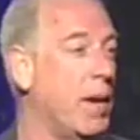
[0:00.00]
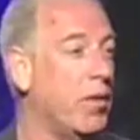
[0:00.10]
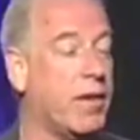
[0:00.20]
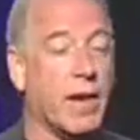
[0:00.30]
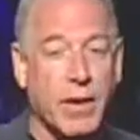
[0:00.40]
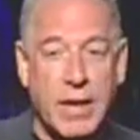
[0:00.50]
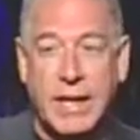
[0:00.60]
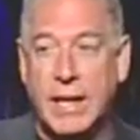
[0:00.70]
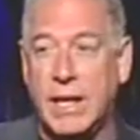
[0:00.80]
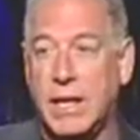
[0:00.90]
healthcare
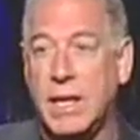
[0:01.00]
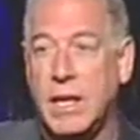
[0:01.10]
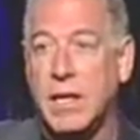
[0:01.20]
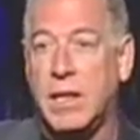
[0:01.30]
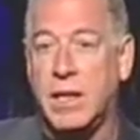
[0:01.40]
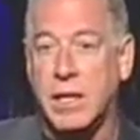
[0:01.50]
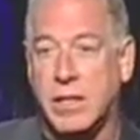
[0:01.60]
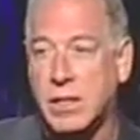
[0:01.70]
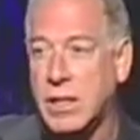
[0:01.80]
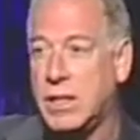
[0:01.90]
in
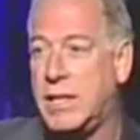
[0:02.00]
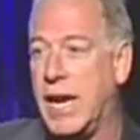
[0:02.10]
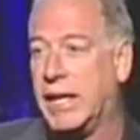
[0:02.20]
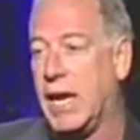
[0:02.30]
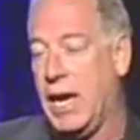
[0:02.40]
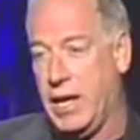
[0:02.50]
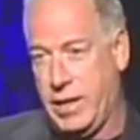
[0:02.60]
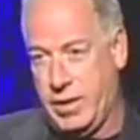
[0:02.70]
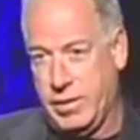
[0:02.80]
this decade.